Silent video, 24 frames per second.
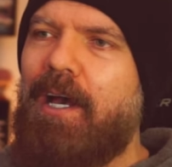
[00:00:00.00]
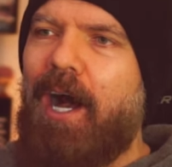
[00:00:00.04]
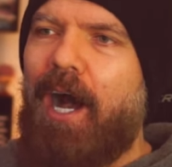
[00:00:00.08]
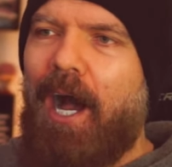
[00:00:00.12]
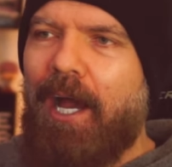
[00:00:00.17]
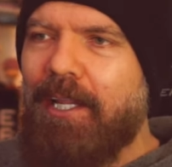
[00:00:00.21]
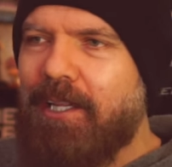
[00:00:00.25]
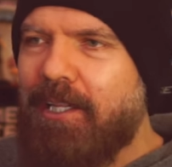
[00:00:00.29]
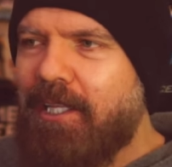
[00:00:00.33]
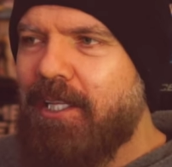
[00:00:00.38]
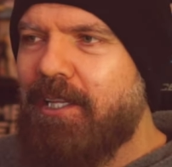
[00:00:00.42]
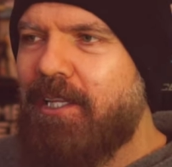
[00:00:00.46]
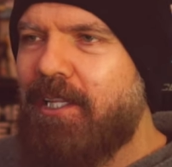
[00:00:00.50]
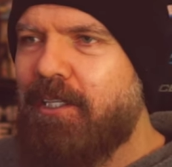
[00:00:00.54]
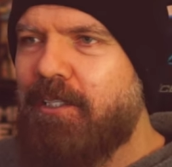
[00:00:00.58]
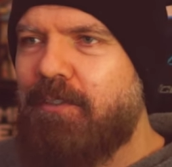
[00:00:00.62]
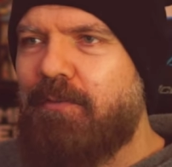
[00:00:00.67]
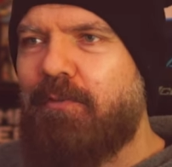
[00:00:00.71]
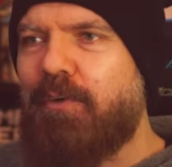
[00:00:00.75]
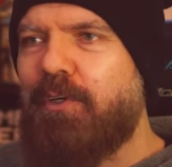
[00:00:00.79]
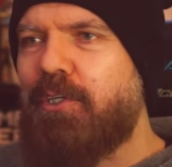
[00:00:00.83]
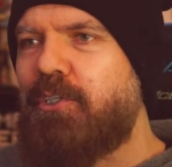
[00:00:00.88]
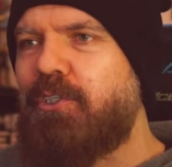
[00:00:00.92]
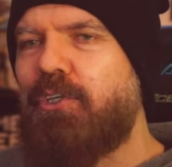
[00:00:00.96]
I did this
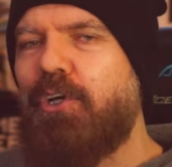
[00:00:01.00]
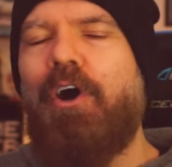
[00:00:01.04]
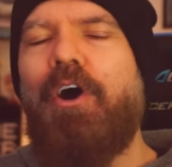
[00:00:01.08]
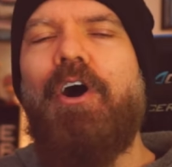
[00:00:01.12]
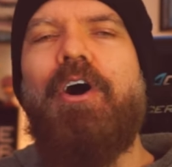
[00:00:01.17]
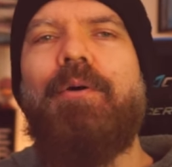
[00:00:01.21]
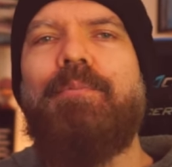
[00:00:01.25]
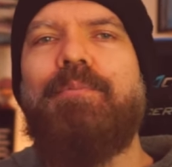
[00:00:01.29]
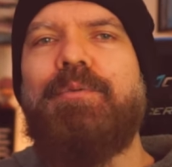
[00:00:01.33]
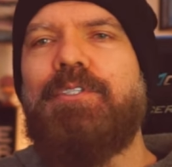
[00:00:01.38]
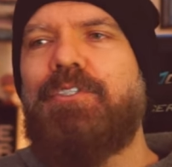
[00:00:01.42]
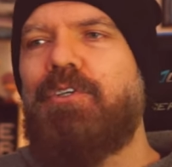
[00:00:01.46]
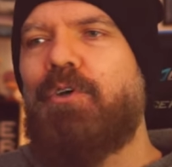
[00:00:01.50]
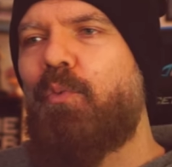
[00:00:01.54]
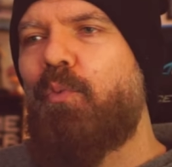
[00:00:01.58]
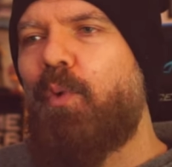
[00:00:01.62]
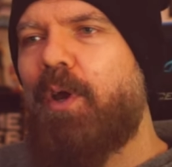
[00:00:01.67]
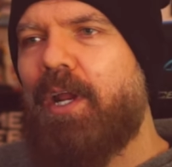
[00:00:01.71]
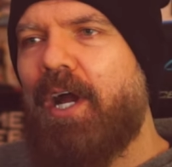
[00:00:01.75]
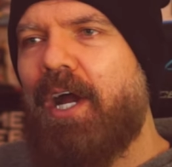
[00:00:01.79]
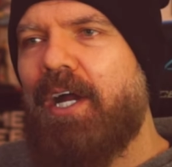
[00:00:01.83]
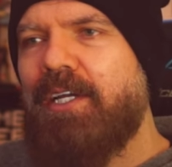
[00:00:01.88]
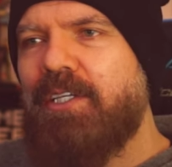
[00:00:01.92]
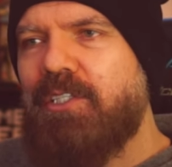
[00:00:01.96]
for a job. So when
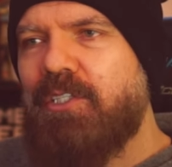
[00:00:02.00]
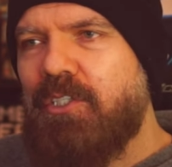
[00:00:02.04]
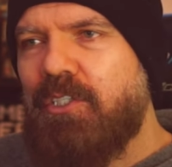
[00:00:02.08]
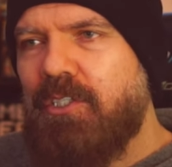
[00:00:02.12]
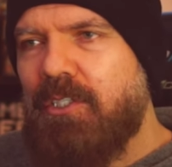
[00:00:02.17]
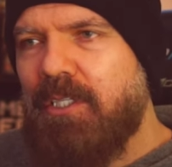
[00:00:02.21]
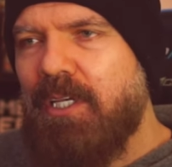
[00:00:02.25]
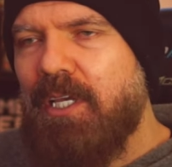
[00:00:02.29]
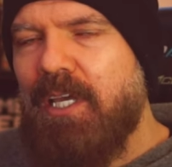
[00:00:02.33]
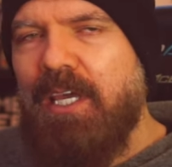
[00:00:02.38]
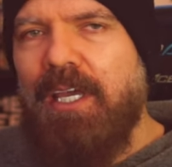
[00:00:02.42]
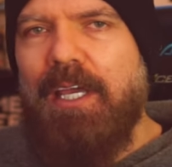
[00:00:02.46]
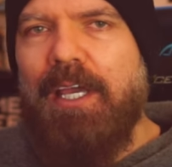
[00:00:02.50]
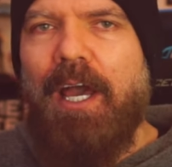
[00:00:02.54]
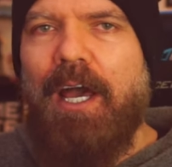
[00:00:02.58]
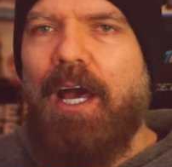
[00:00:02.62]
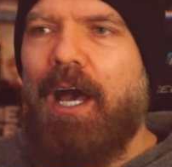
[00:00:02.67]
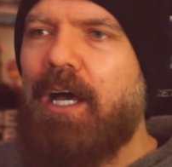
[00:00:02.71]
I see